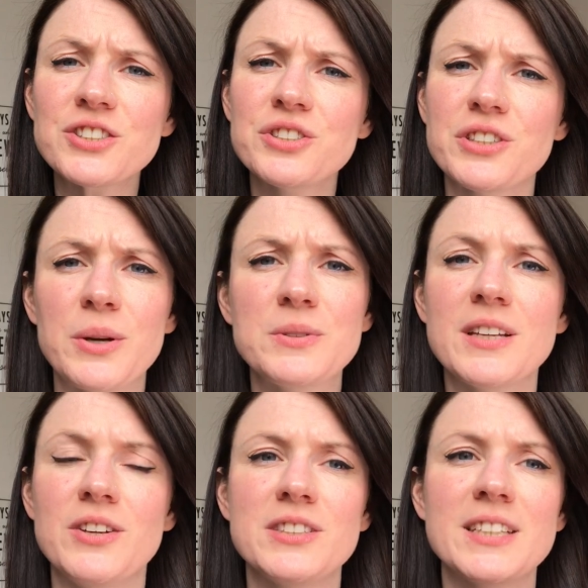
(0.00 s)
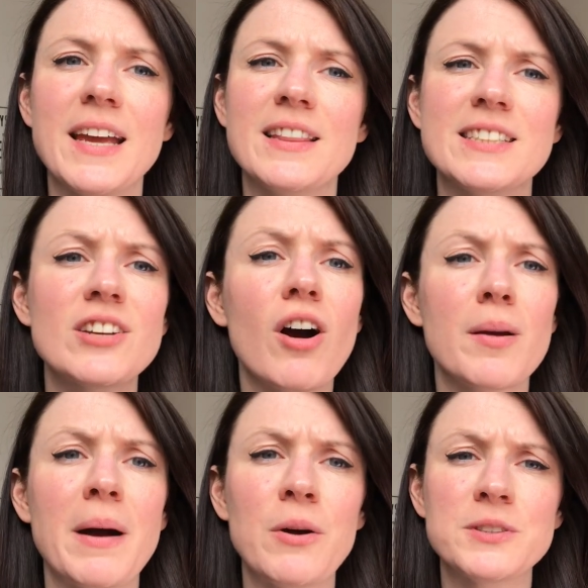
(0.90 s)
It just shows that you're taking the
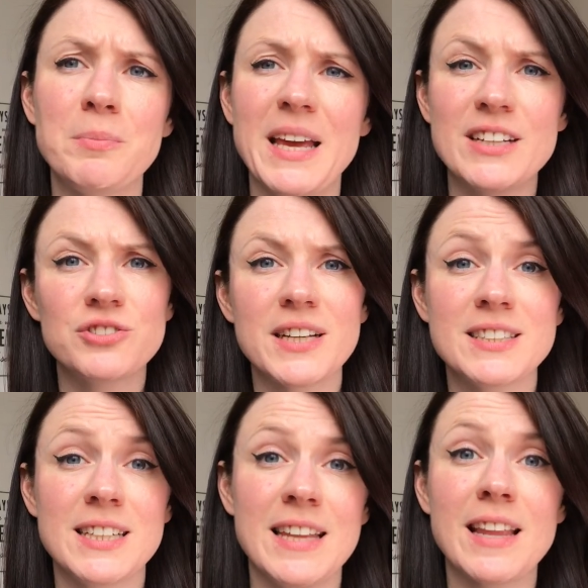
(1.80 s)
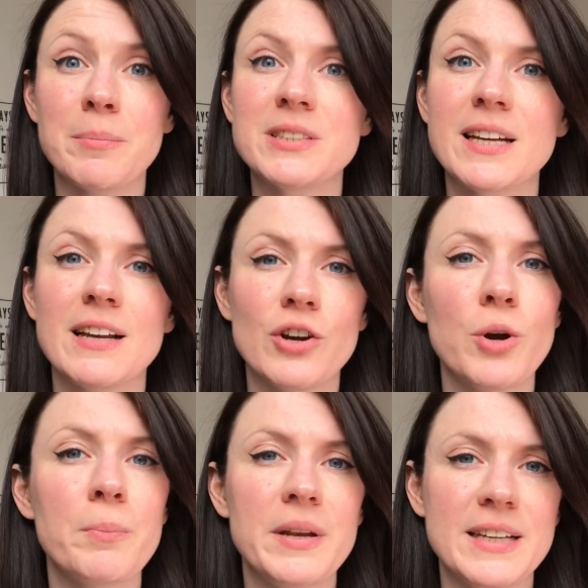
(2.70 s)
time out to be interested in that particular
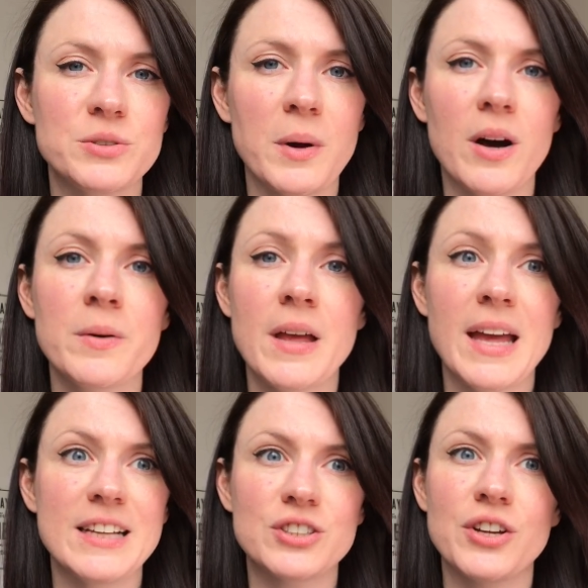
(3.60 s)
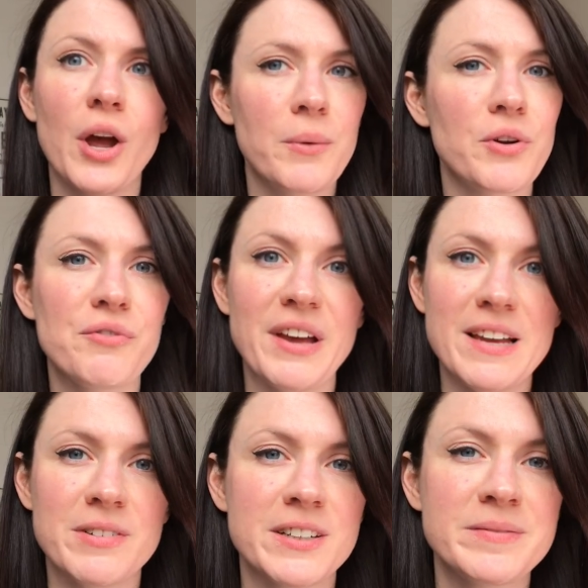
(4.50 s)
company as well. It's going to go in your
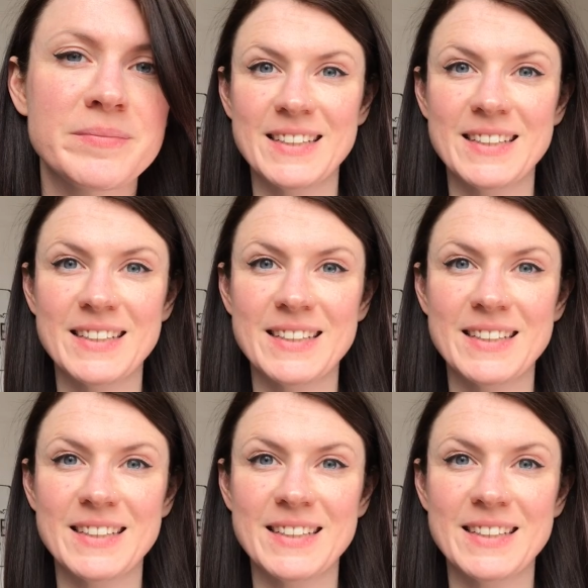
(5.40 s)
favor.